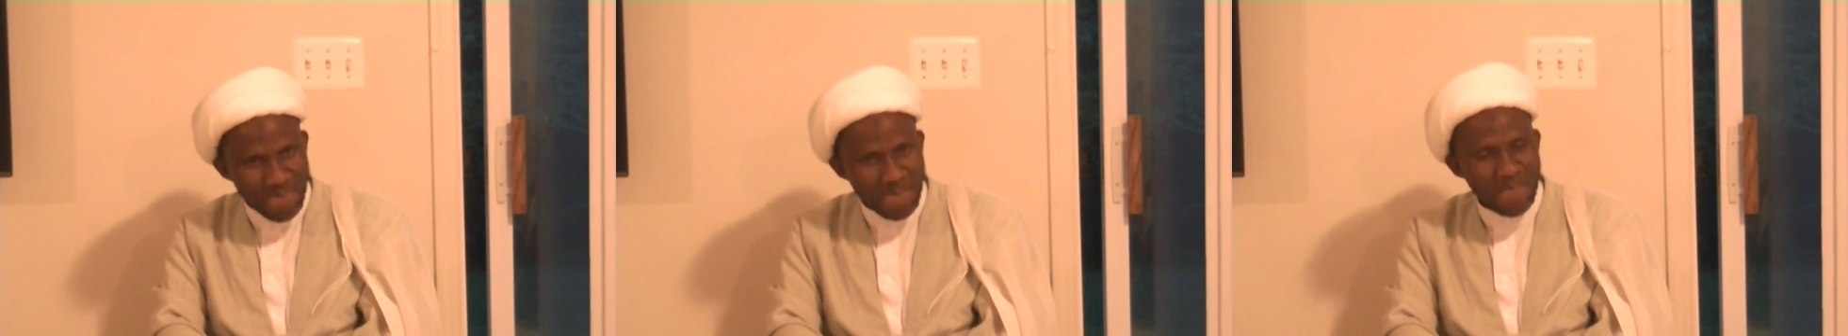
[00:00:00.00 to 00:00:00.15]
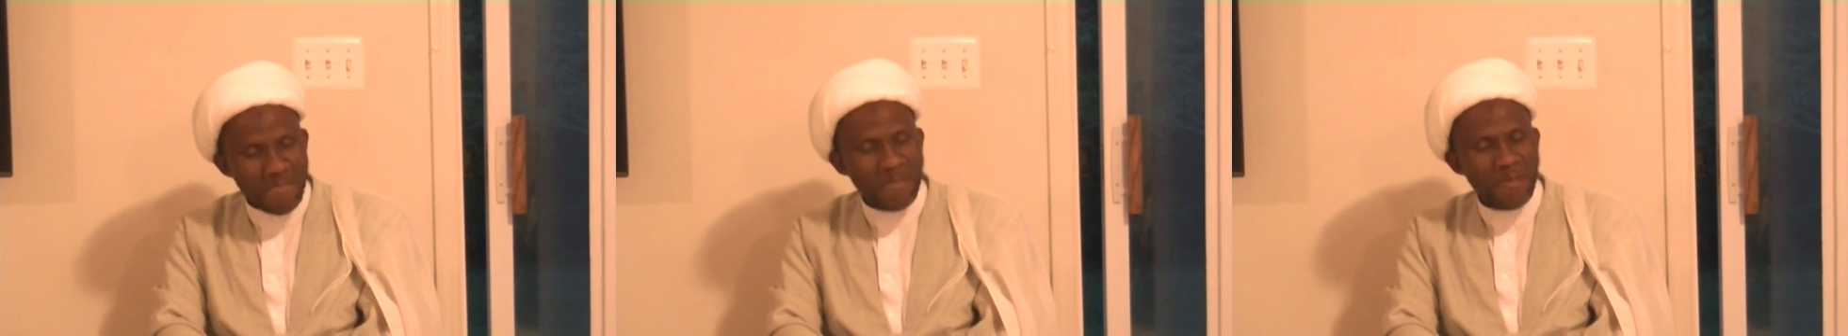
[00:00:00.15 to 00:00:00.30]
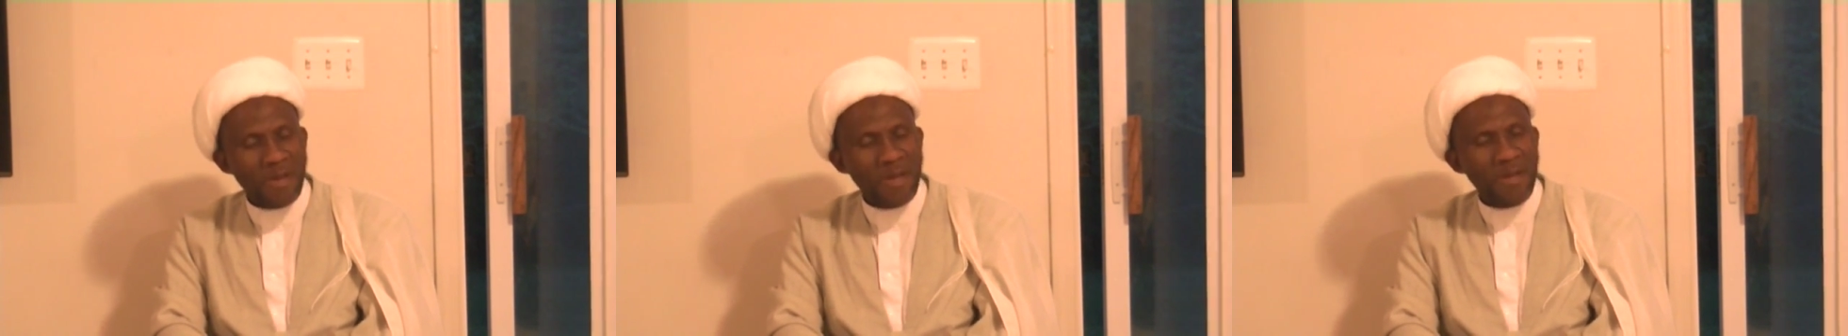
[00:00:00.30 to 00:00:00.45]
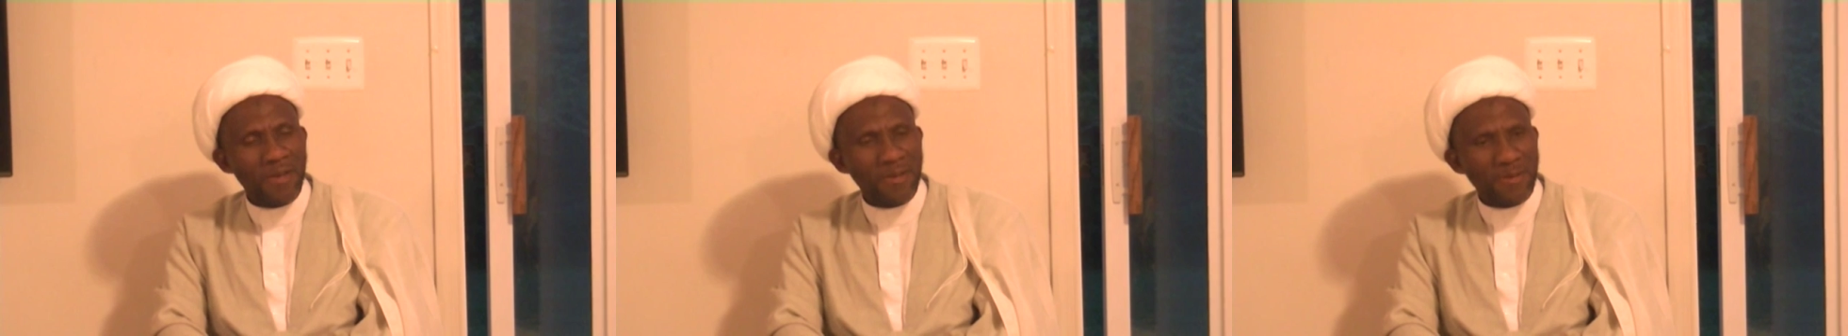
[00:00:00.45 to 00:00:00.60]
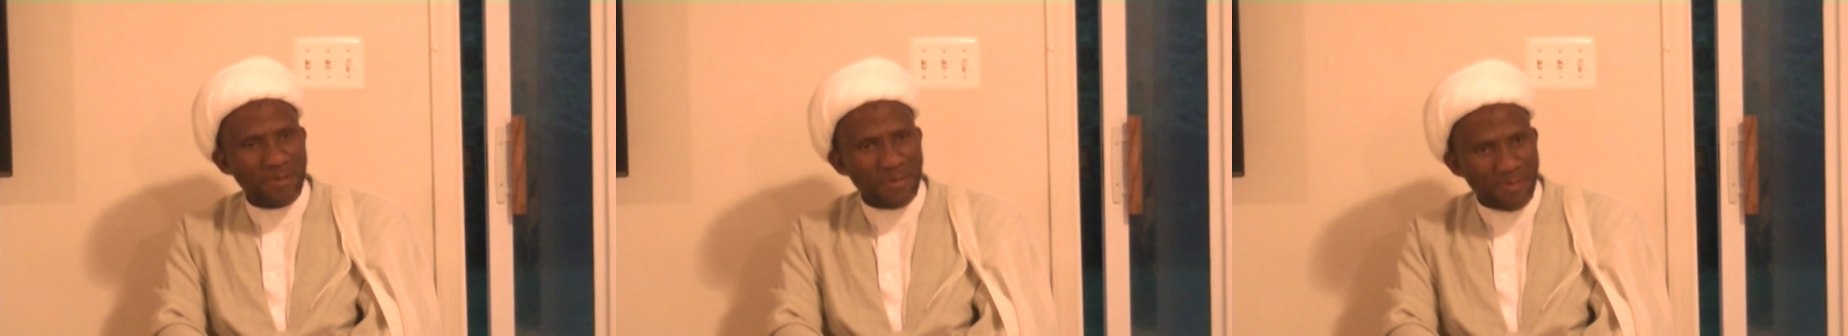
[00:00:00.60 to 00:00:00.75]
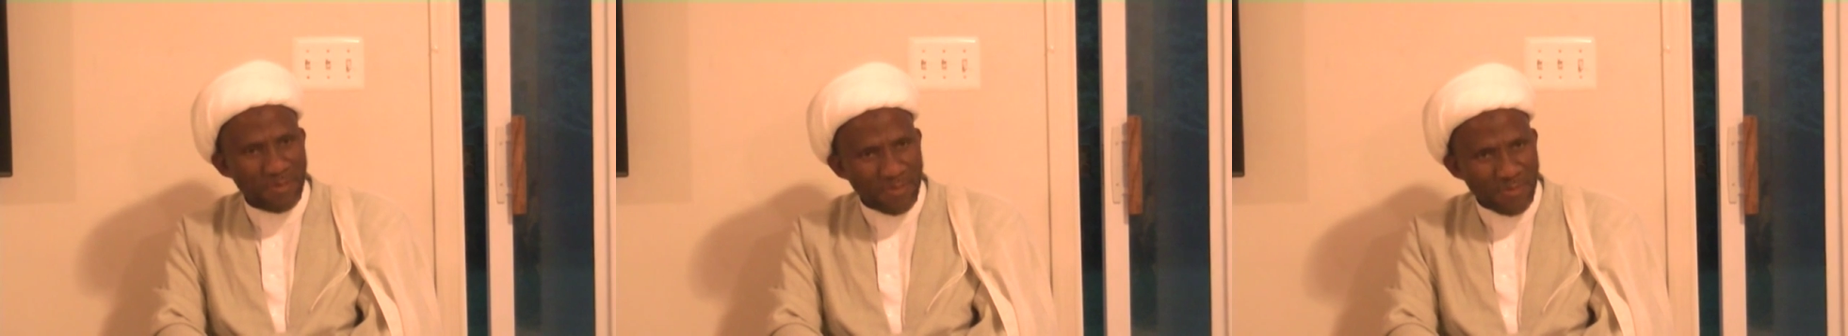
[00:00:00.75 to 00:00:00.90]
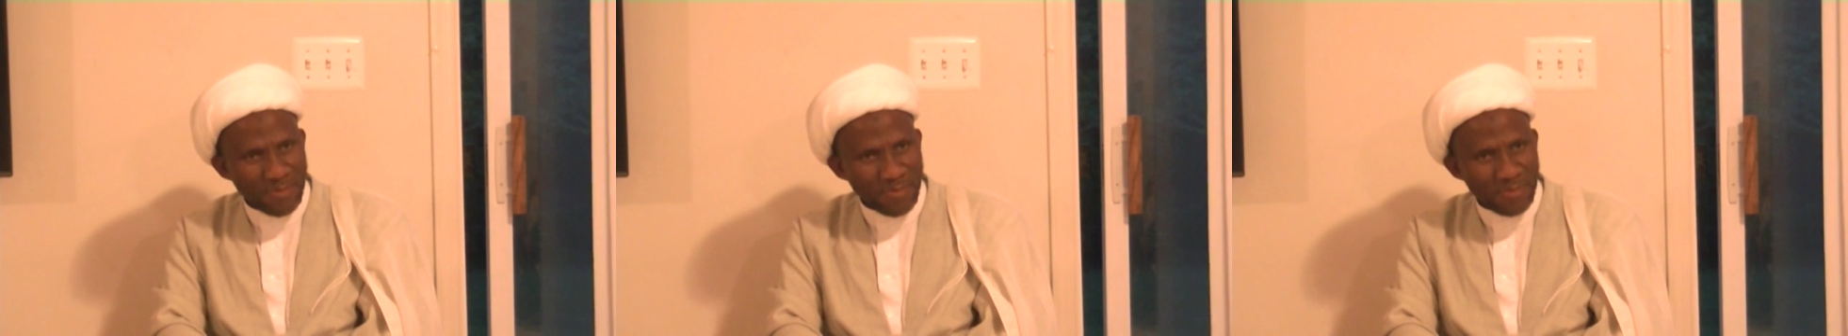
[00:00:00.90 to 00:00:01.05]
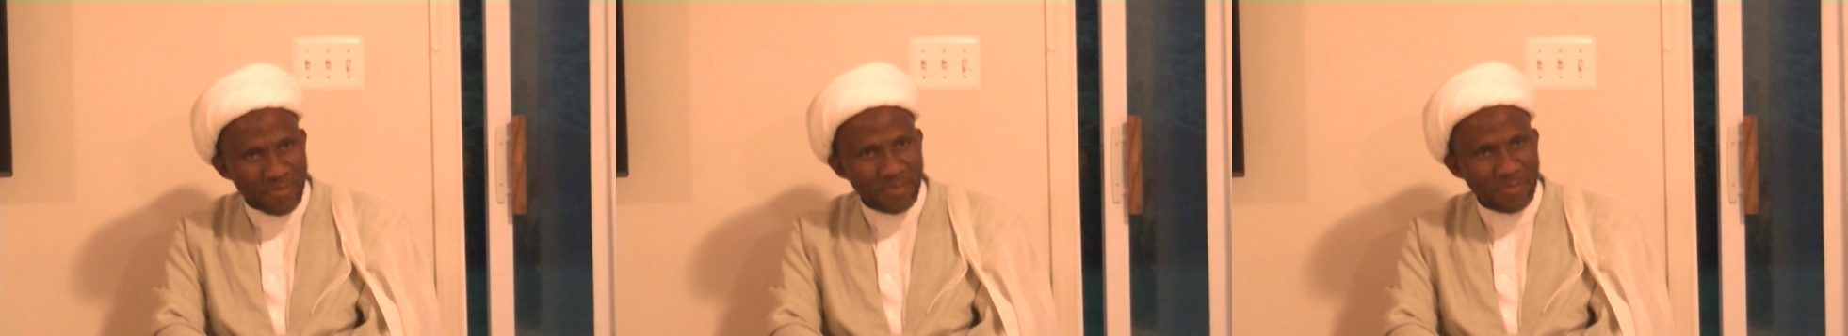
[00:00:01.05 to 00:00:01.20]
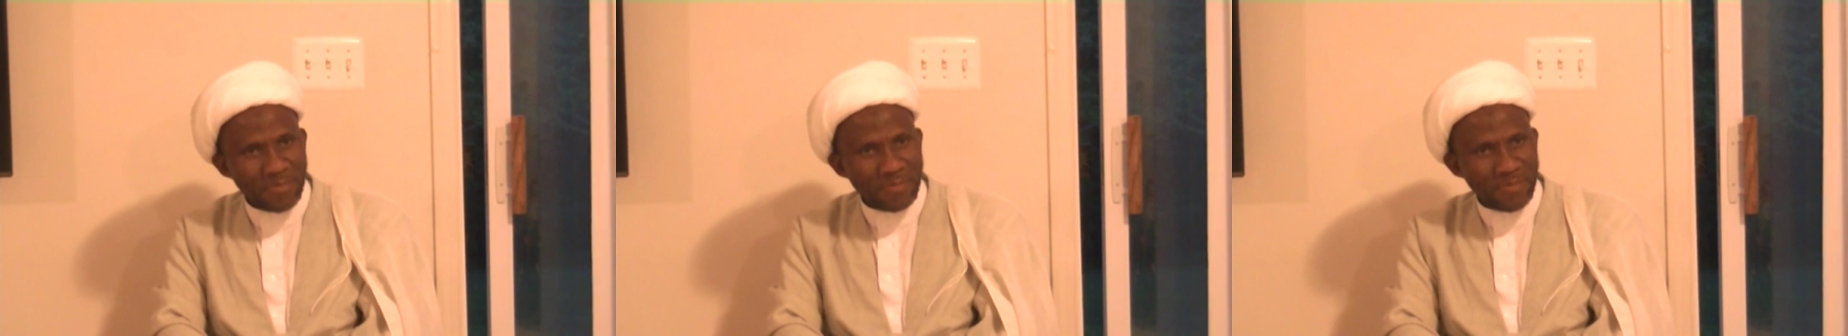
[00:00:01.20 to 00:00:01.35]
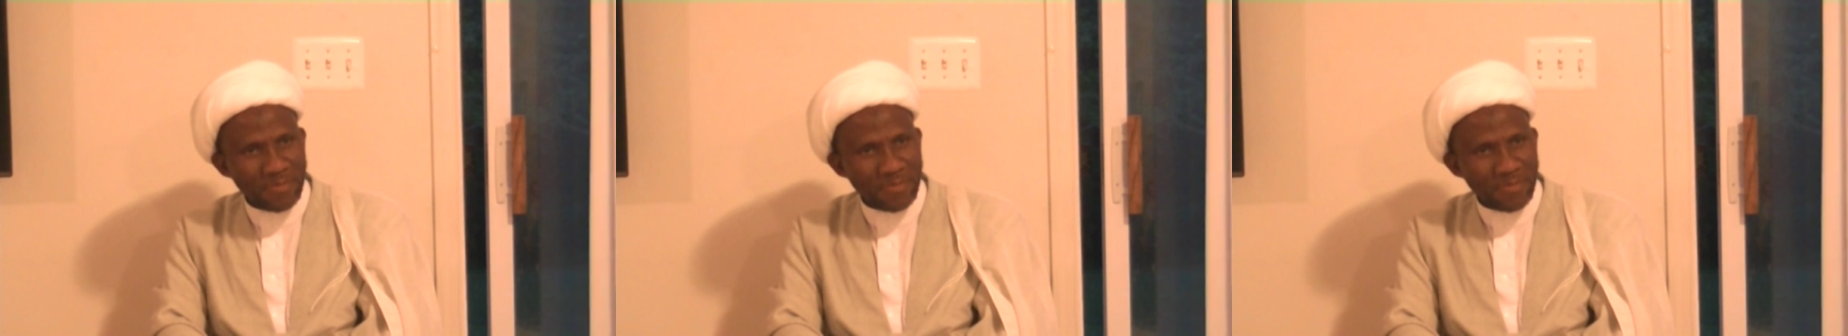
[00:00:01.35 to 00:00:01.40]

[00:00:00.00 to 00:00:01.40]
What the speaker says: whether Islam or anything,